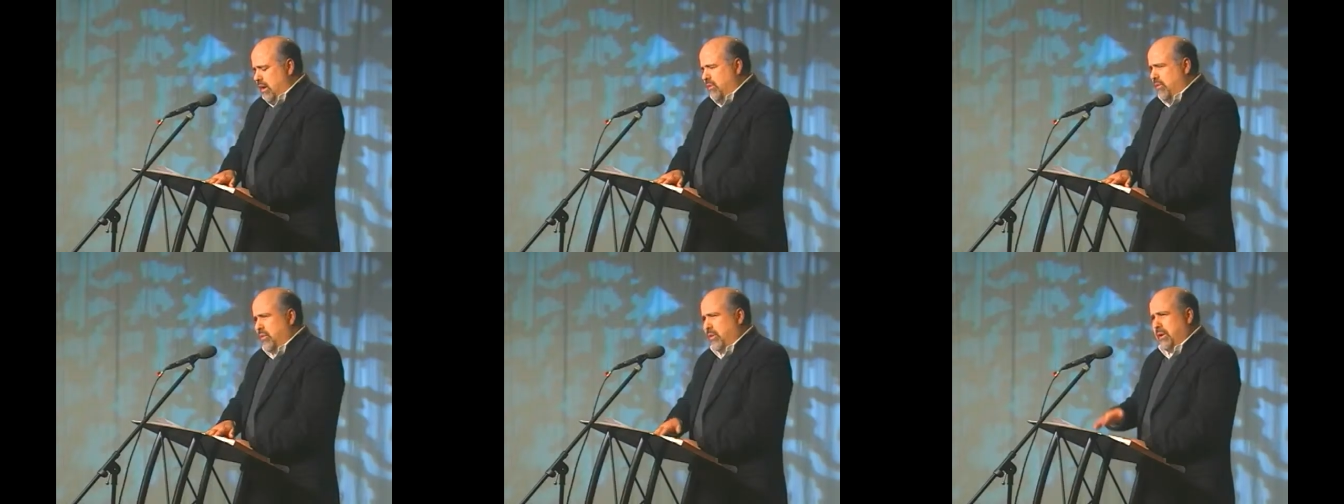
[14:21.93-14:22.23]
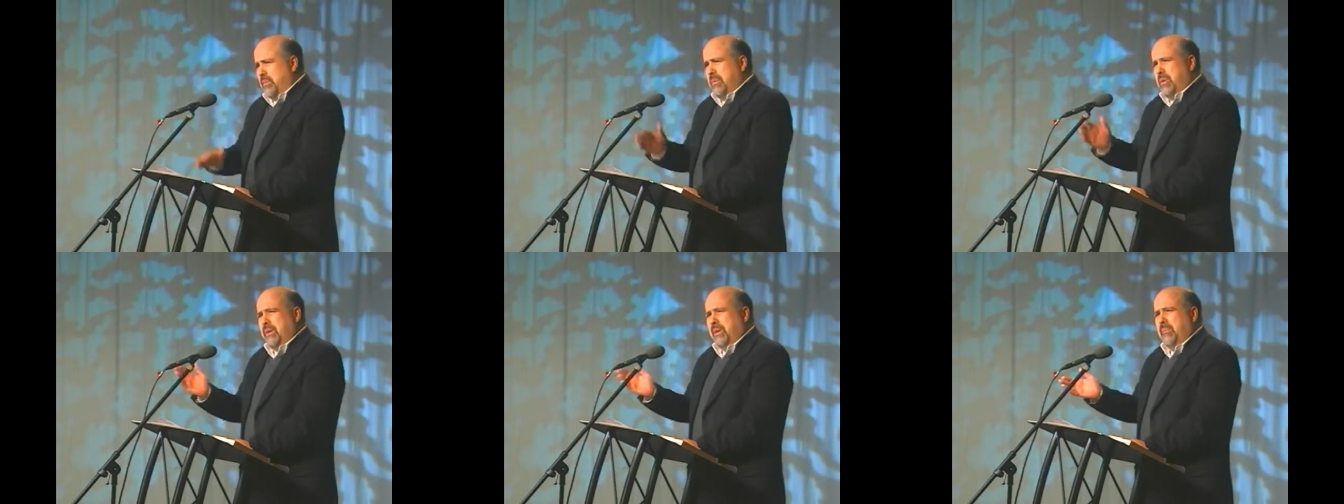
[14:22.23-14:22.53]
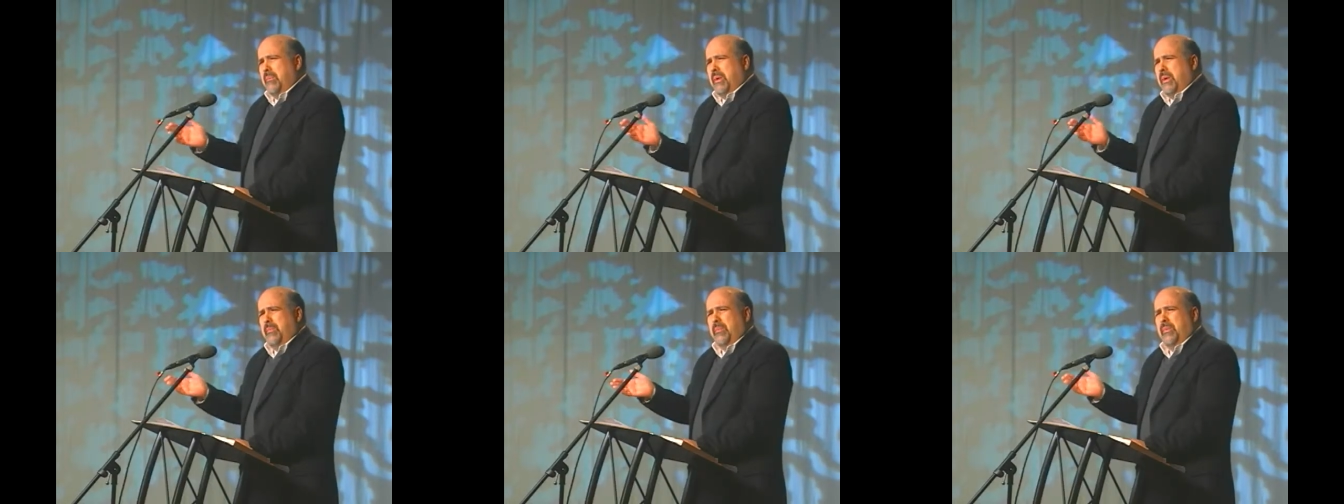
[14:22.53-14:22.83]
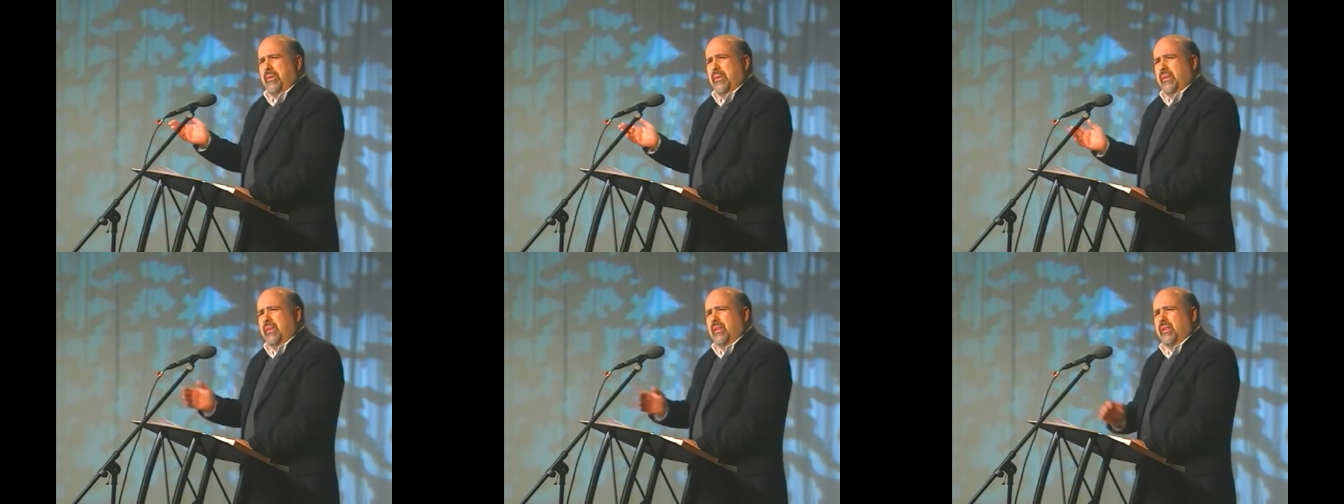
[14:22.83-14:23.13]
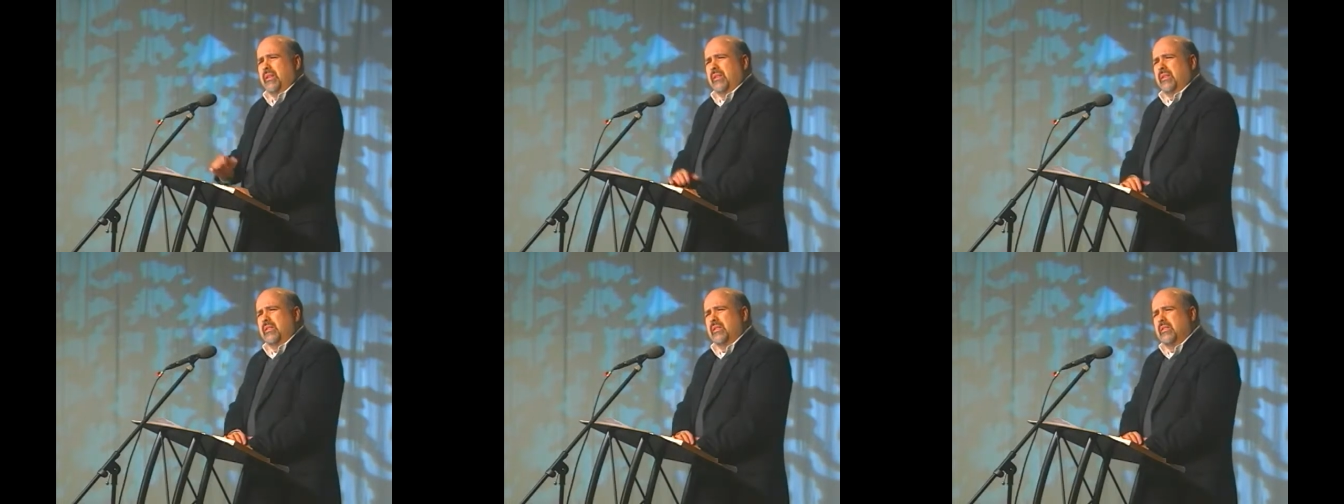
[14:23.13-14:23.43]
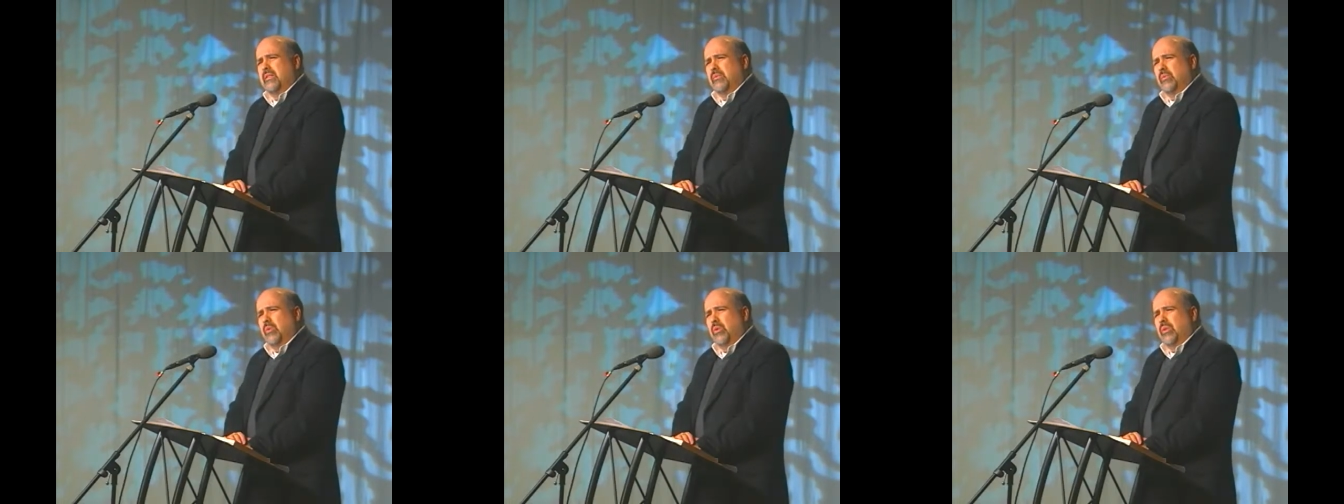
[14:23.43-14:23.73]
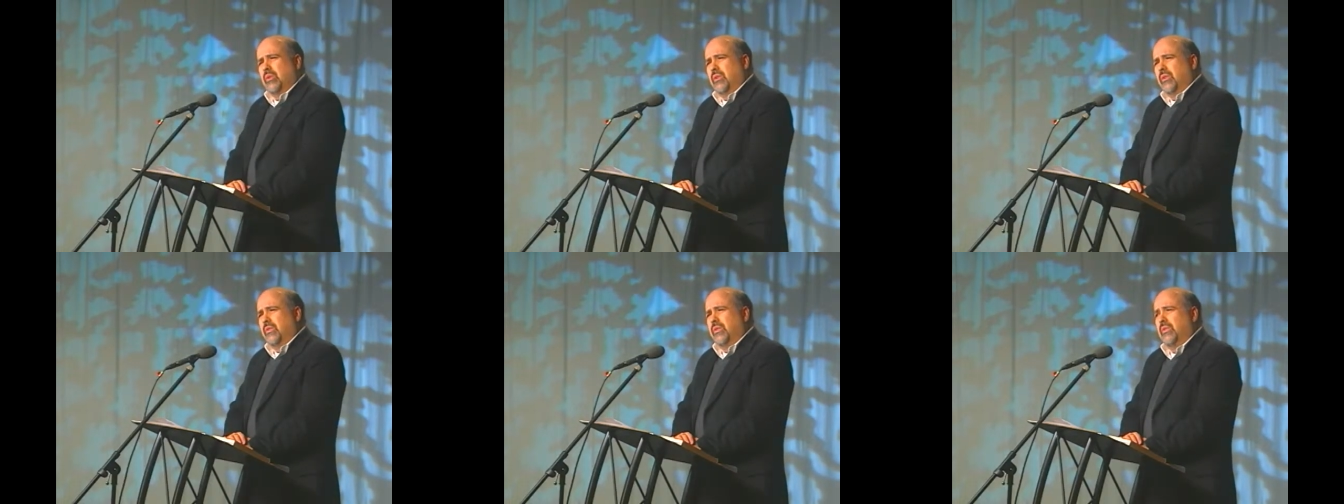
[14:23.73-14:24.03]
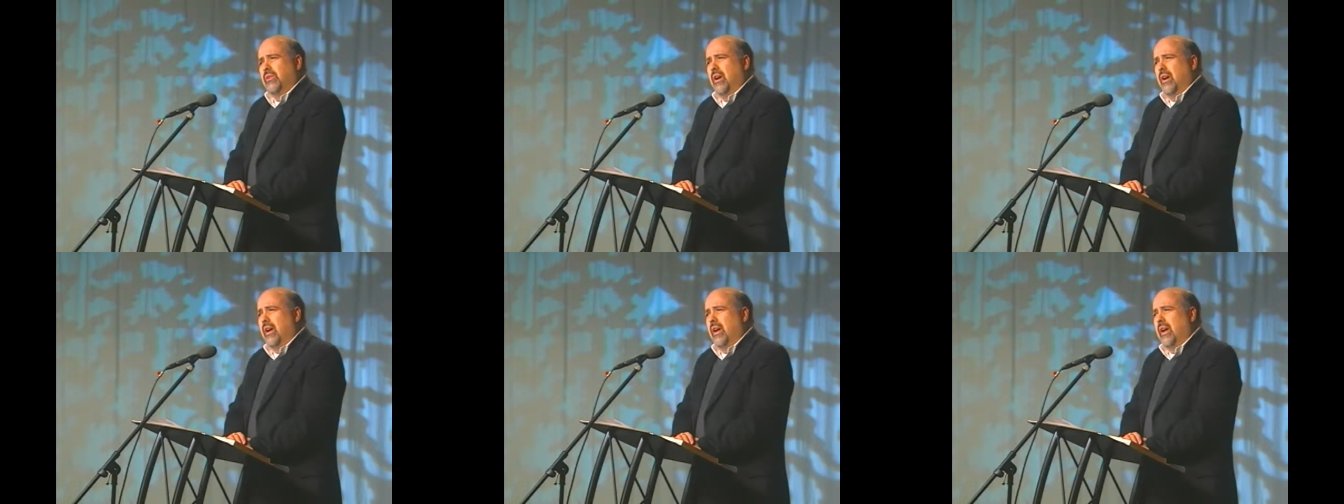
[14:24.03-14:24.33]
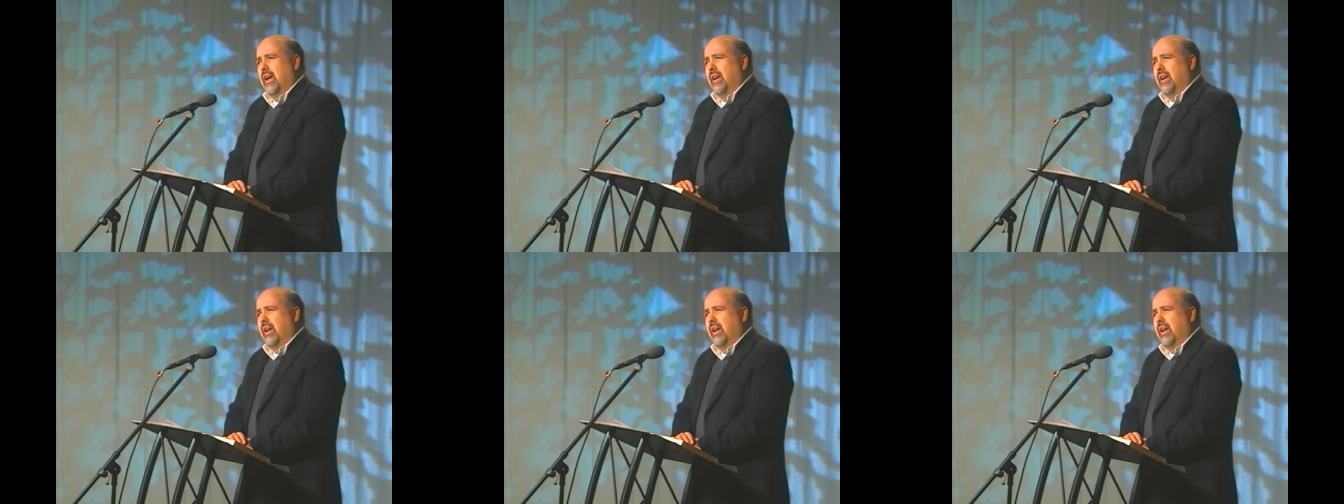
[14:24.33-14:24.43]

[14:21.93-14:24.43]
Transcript: 40 million people in this world uh,